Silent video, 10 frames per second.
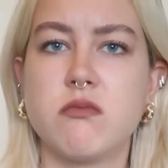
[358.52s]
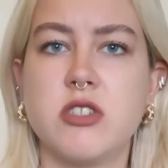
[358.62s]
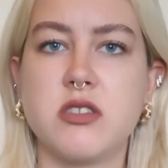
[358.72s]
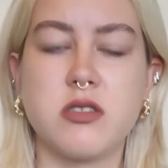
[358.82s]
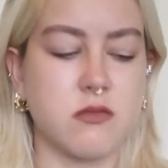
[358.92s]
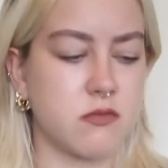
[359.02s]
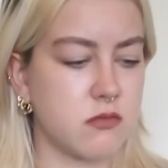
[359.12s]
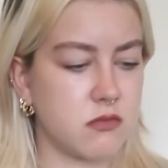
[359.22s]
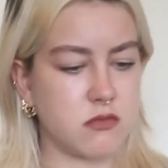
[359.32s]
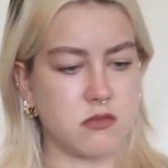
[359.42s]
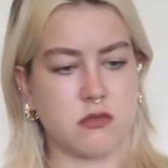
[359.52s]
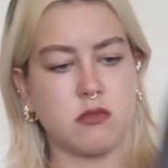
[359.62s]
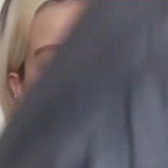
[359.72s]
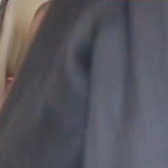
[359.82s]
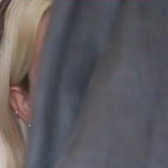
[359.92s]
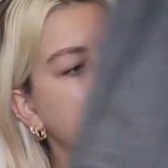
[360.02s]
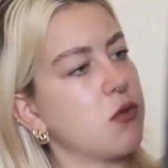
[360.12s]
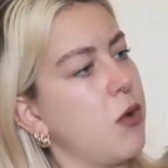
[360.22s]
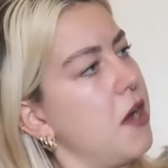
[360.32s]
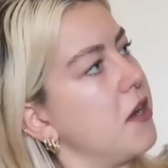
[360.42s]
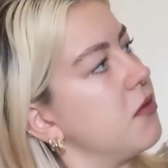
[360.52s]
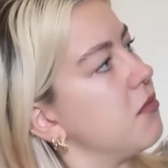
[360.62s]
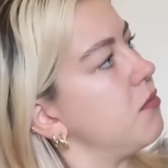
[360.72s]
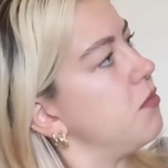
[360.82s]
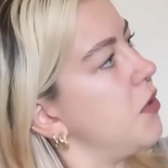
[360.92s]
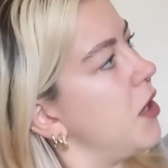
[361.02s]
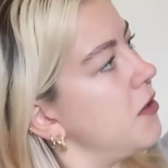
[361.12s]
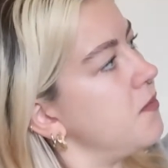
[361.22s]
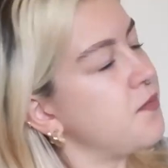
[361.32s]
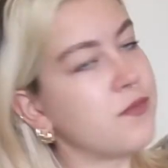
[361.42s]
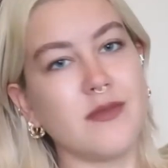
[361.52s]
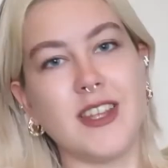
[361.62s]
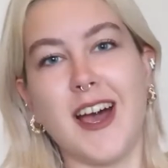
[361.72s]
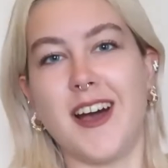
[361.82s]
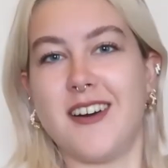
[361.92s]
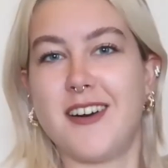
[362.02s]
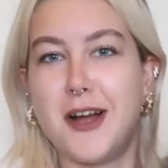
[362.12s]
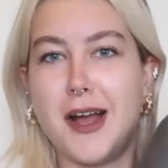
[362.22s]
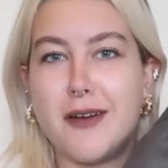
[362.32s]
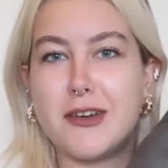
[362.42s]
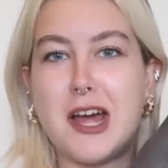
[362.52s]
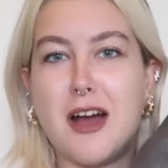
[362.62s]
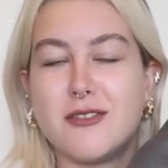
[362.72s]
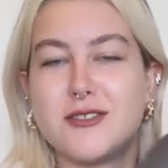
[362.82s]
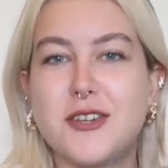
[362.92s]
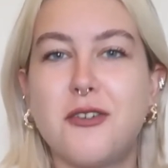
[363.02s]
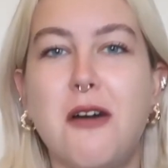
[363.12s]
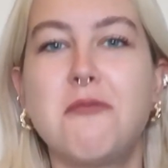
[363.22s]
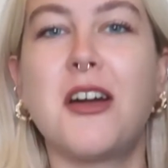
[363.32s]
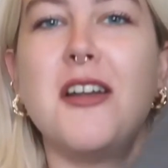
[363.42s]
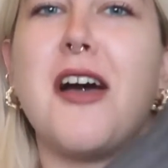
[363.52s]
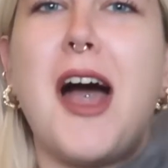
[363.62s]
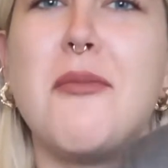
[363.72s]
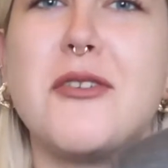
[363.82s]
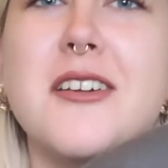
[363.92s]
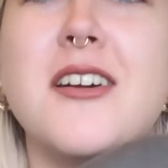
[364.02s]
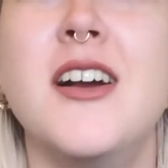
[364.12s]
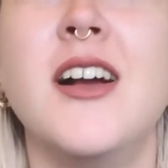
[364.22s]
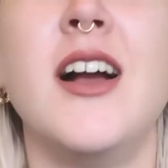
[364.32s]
just give this away. But yeah, I have it now, so I'm kind of happy.